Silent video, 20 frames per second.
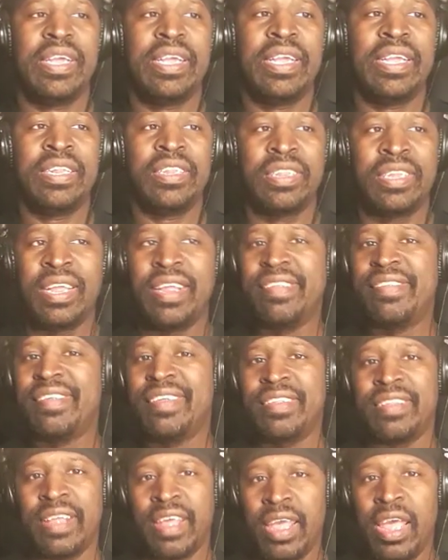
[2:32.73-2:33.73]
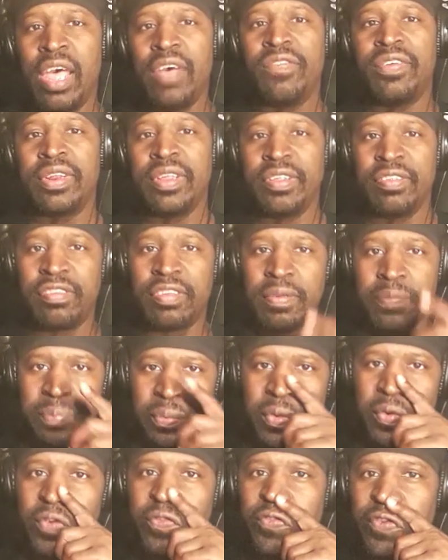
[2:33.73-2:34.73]
And this is the evidence and
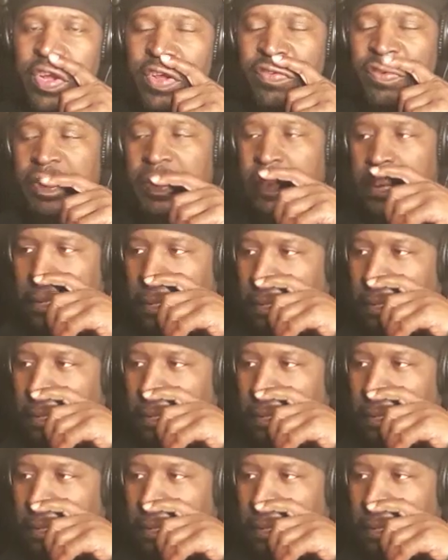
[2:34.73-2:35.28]
proof of it.